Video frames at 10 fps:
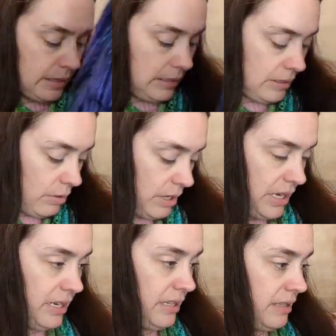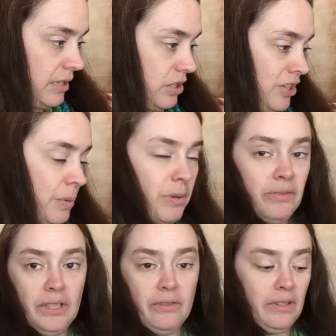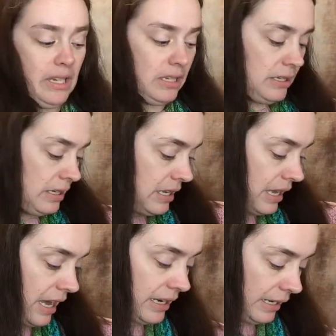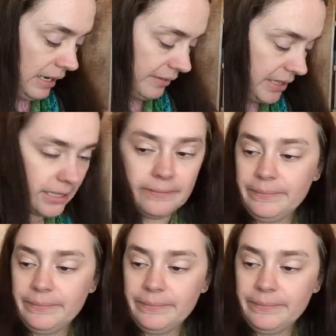So, and it is super floofy, and I love it.